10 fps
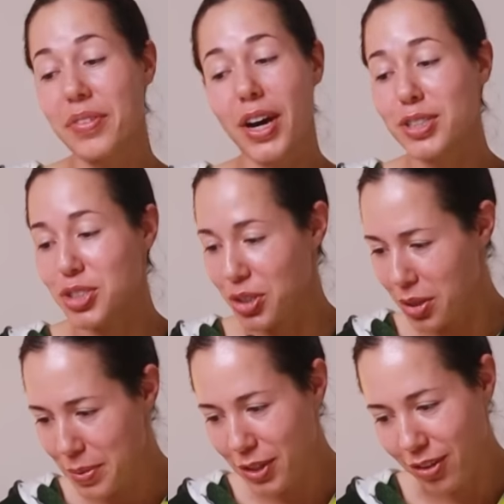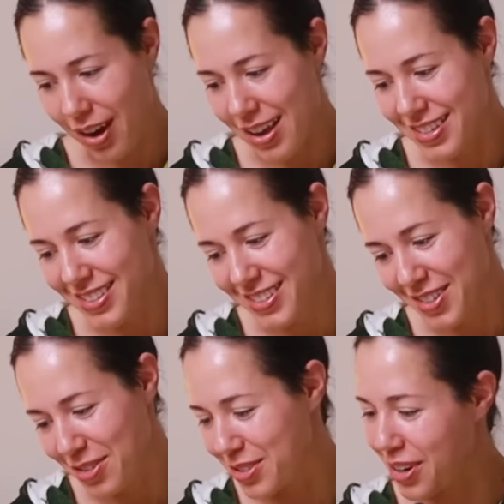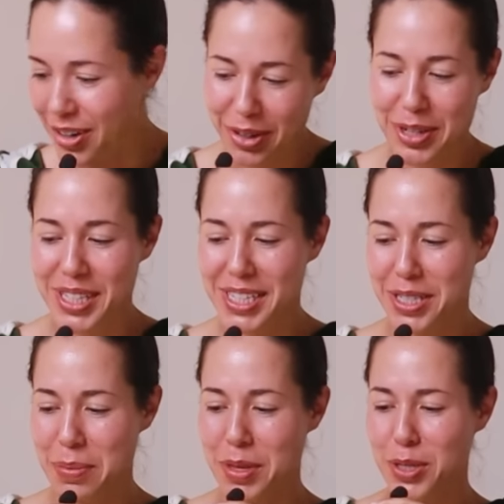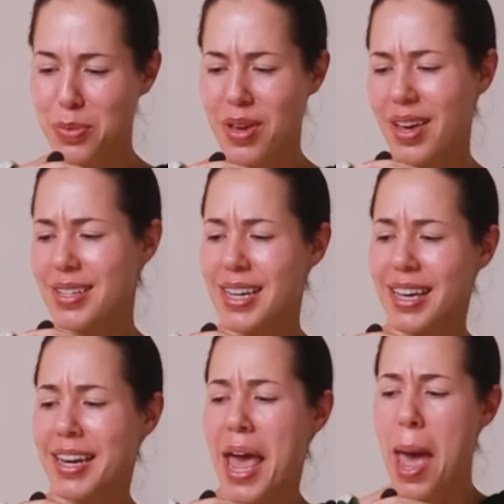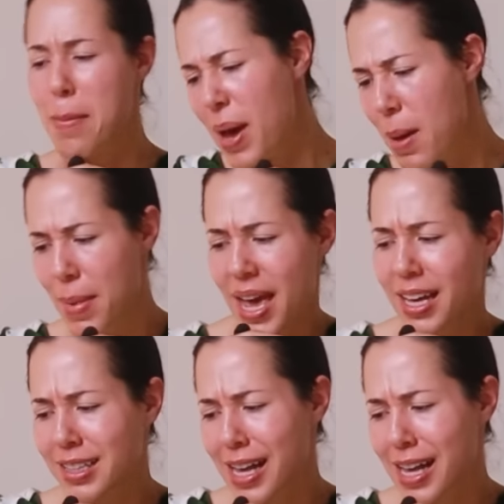We've got Germ and Cress, who started going to the gym this week and taking MMA